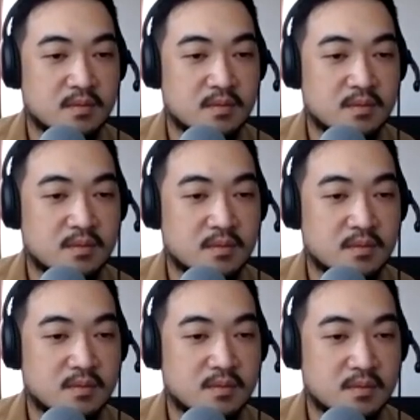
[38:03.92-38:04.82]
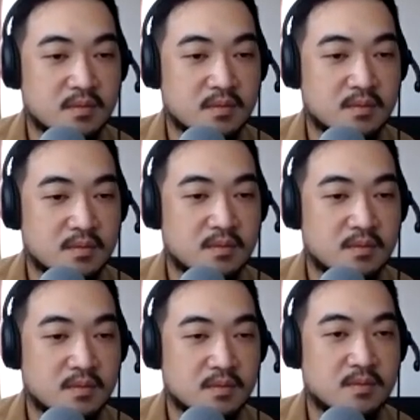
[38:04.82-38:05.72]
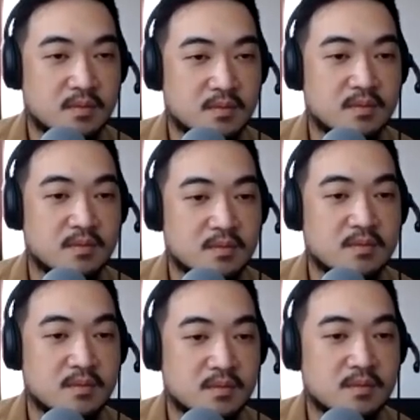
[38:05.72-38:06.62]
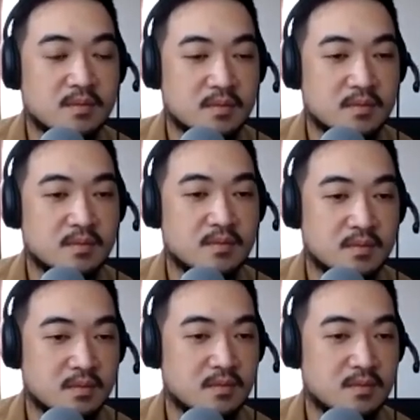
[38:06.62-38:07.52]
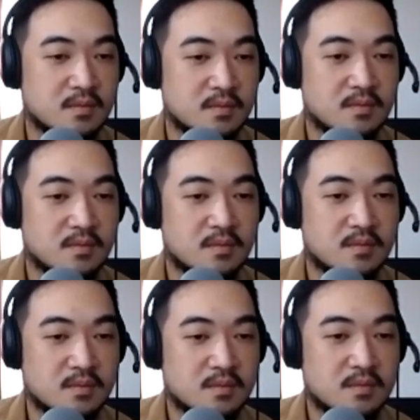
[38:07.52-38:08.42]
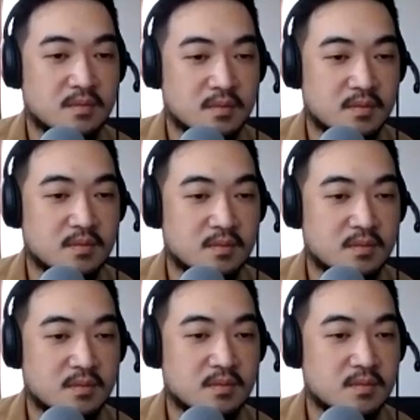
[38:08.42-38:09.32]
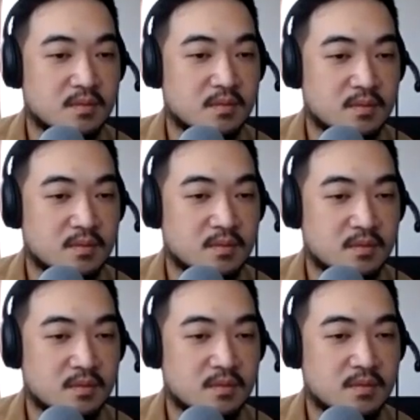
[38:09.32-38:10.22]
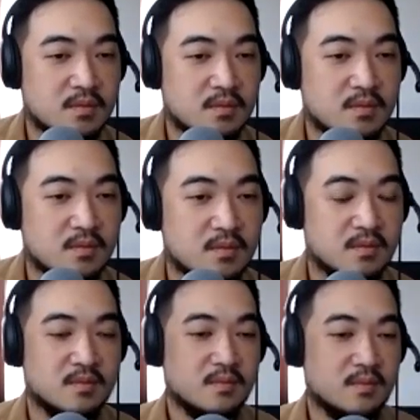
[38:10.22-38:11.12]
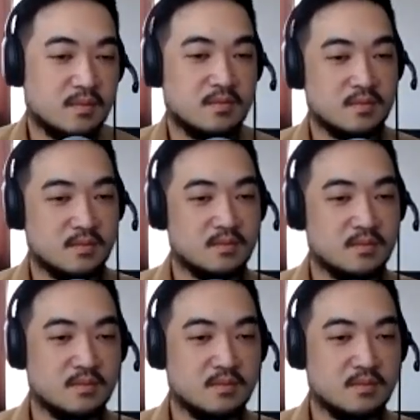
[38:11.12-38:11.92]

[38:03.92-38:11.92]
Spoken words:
(not speaking)